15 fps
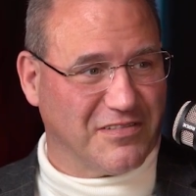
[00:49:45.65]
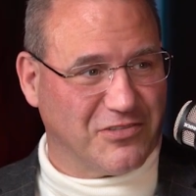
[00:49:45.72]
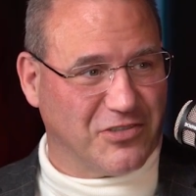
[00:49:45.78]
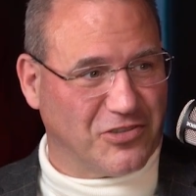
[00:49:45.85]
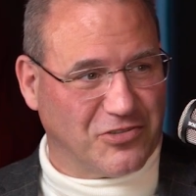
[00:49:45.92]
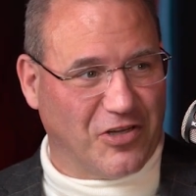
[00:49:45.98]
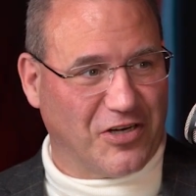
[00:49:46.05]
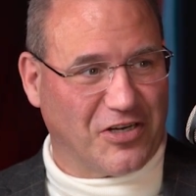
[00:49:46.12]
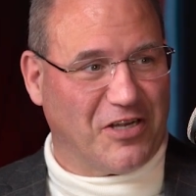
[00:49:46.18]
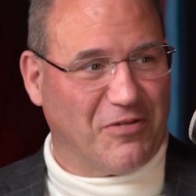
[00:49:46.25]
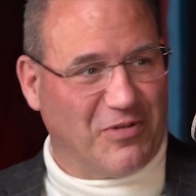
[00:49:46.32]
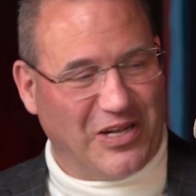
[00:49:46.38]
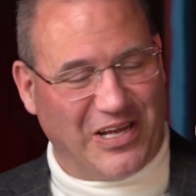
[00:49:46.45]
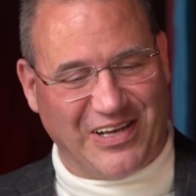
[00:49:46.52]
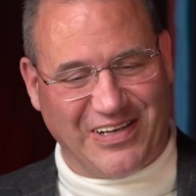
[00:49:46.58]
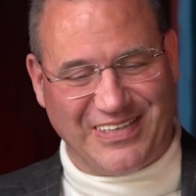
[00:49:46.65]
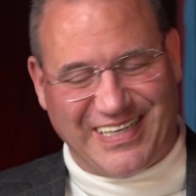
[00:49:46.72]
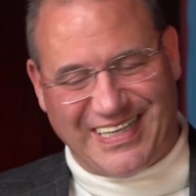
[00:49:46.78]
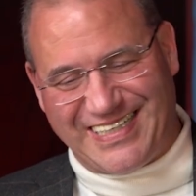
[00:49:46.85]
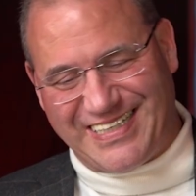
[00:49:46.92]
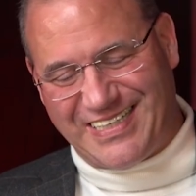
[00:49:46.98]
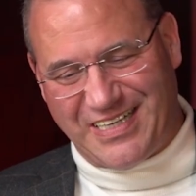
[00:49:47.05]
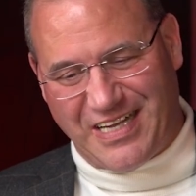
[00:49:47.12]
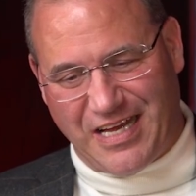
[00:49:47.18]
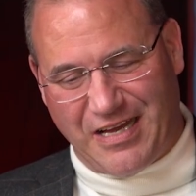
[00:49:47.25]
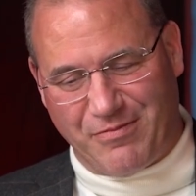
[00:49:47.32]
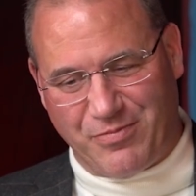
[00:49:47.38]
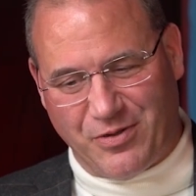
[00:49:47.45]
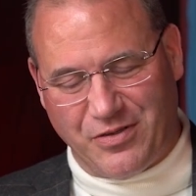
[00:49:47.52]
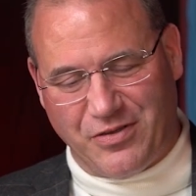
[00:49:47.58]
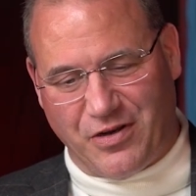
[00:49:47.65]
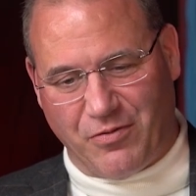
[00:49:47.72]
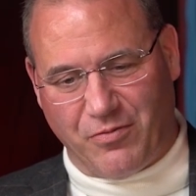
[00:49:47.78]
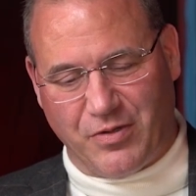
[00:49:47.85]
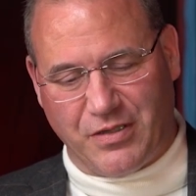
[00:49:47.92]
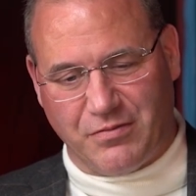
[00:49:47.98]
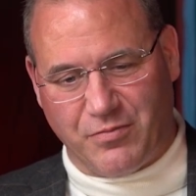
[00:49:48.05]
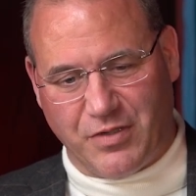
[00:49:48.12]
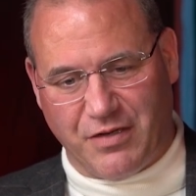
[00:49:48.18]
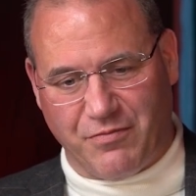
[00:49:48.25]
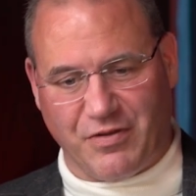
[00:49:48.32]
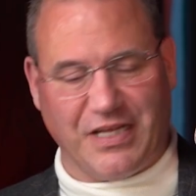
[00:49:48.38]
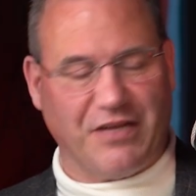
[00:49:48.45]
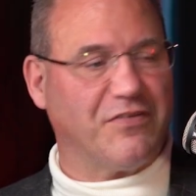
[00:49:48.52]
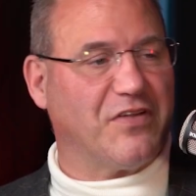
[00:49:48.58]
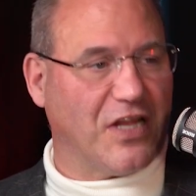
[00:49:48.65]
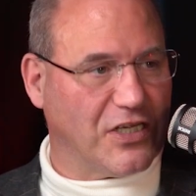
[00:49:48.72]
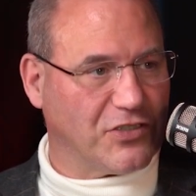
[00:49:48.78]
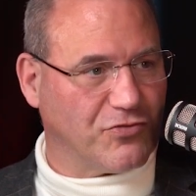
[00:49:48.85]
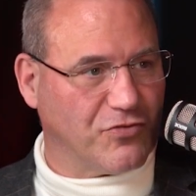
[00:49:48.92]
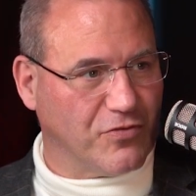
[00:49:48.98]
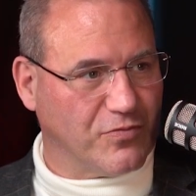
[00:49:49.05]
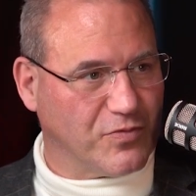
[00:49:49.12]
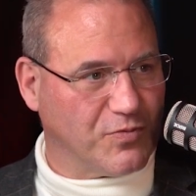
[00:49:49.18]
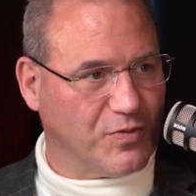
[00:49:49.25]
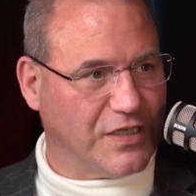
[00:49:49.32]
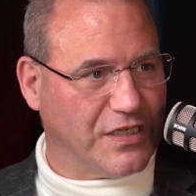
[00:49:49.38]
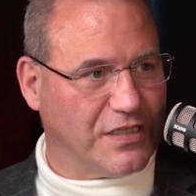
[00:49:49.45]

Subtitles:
It just started coming out, and but we didn't really have classrooms.